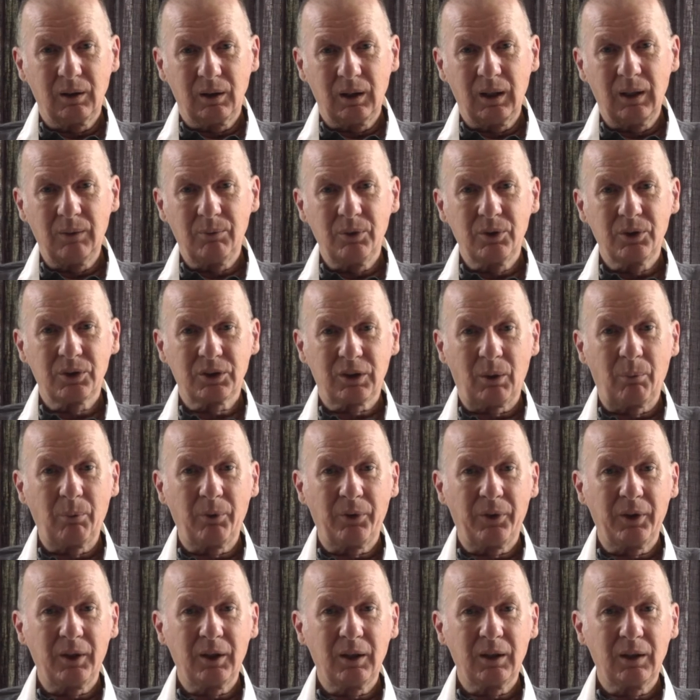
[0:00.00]
even some
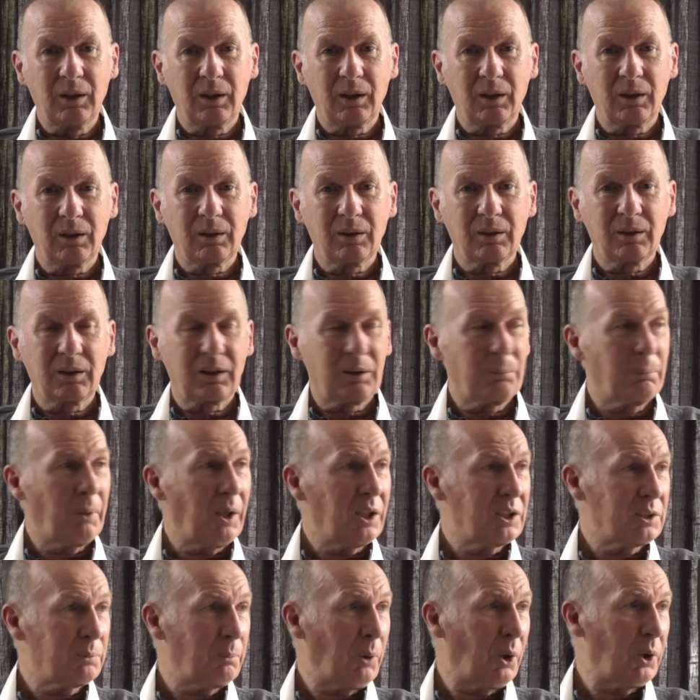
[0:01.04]
of the, uh, the
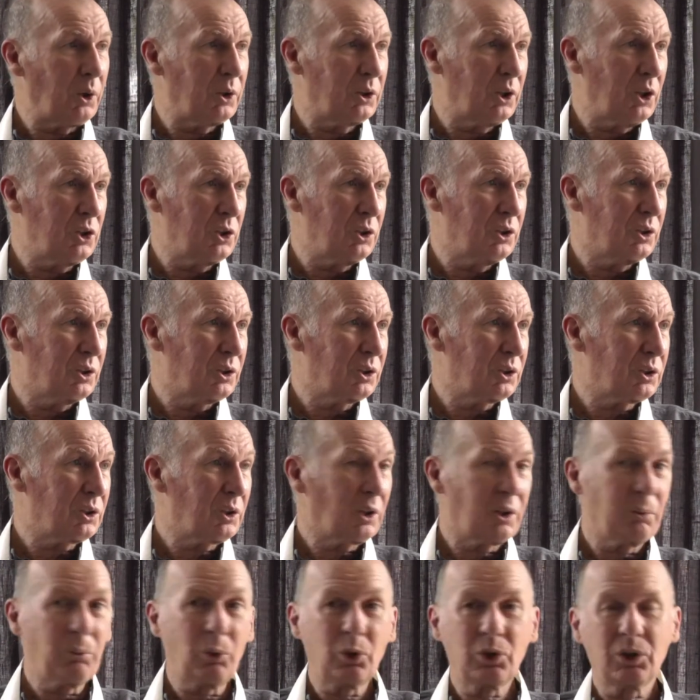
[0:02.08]
best politicians,
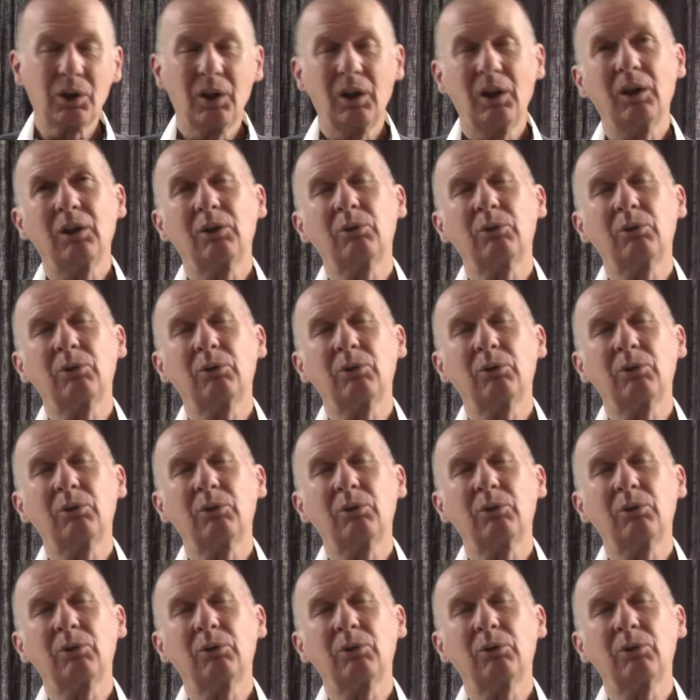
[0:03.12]
the most,